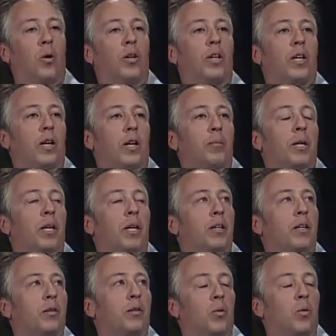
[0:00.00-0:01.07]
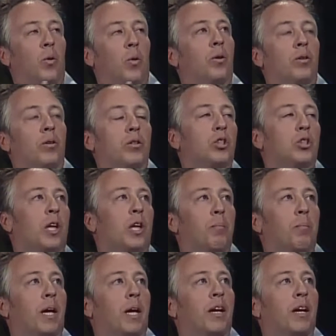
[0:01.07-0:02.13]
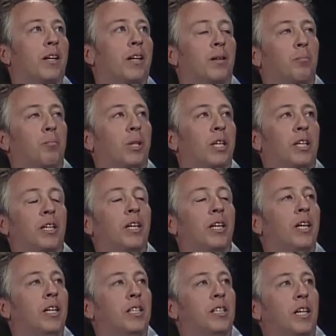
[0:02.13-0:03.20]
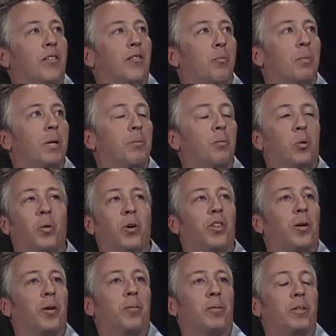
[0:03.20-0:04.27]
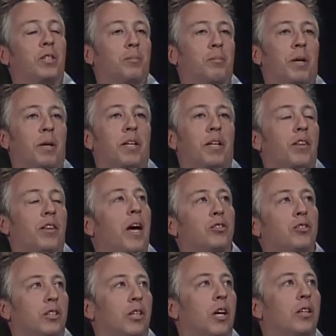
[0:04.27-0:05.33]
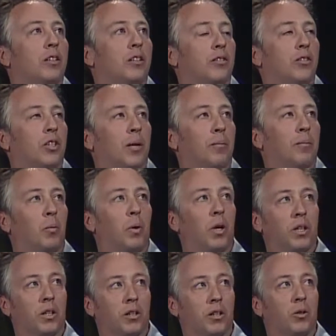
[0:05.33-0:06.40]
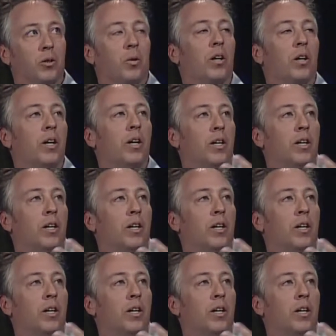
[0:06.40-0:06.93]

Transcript: or do they come in and order champagne and bring 7 people with them and spend $1,000 every time they walk in the door?